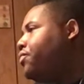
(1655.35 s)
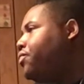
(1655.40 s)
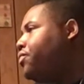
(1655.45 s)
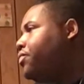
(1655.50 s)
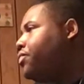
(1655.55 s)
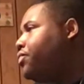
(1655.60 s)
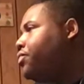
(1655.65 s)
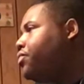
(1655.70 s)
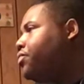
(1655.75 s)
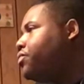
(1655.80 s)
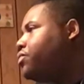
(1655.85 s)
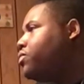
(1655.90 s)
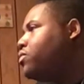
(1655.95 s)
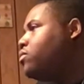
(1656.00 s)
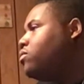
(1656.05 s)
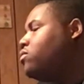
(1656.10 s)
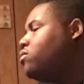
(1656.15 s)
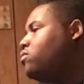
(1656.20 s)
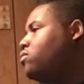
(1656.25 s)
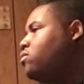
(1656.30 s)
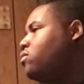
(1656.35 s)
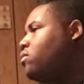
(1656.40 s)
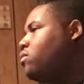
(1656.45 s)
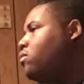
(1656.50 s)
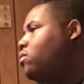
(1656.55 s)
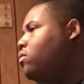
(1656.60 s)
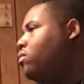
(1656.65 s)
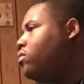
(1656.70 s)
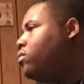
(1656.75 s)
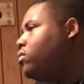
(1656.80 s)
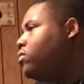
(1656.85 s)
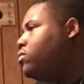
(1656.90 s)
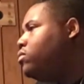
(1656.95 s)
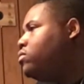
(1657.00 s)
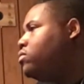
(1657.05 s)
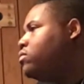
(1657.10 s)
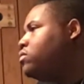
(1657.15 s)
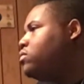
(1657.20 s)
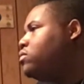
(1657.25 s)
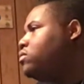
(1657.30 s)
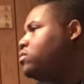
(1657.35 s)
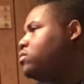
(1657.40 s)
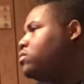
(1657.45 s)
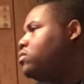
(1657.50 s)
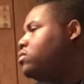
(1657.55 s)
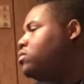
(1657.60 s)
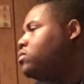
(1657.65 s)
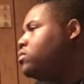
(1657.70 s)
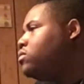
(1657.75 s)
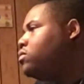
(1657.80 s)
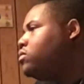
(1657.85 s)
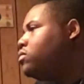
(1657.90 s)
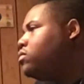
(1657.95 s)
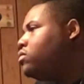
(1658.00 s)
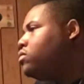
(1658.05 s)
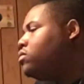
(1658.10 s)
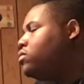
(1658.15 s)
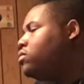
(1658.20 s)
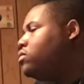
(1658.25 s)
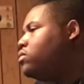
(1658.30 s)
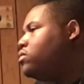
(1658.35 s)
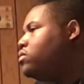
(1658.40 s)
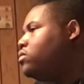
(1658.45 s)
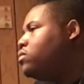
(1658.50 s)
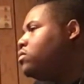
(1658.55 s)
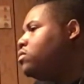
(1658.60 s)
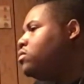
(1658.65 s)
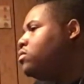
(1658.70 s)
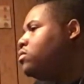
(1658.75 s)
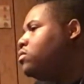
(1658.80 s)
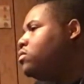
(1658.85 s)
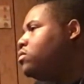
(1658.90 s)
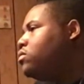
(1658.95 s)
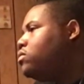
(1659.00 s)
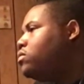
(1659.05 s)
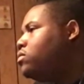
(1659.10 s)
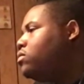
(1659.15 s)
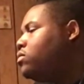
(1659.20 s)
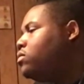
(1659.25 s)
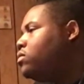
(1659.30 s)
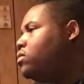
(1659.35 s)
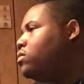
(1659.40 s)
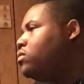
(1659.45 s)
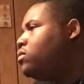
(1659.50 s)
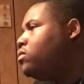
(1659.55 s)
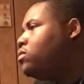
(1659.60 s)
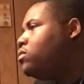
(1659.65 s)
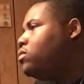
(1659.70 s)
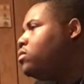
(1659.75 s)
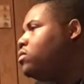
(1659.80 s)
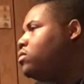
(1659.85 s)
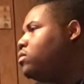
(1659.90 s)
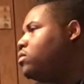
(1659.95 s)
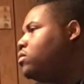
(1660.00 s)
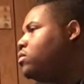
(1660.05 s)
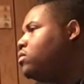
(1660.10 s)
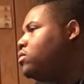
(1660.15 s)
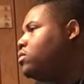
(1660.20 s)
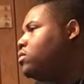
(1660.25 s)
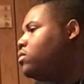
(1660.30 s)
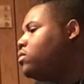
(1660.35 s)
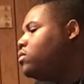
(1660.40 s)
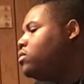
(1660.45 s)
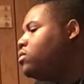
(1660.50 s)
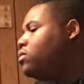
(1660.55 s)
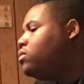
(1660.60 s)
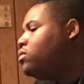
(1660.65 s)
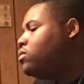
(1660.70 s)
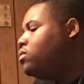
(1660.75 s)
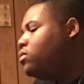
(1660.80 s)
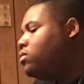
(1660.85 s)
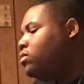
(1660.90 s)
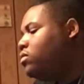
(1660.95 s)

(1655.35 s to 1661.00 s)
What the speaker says: (silent)